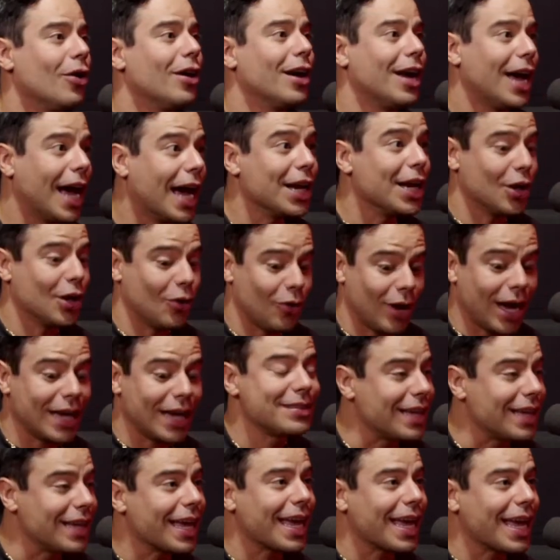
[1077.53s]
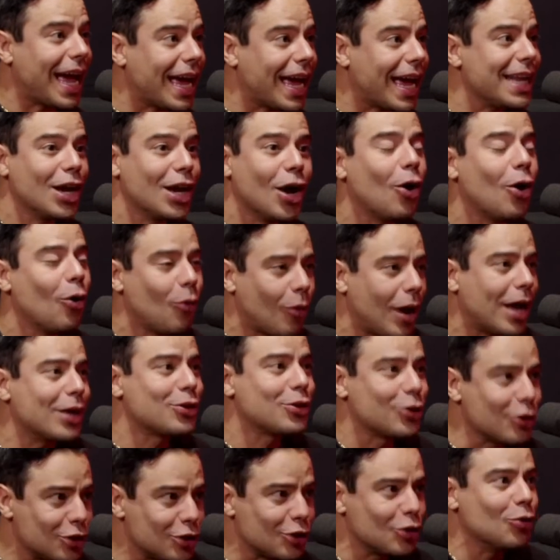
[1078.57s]
I know
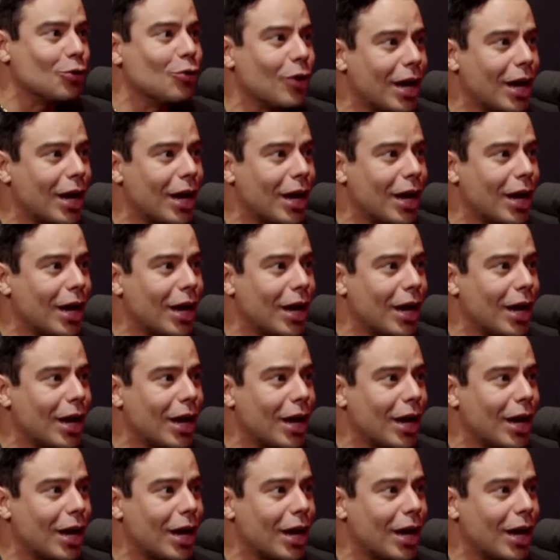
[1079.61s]
what to do.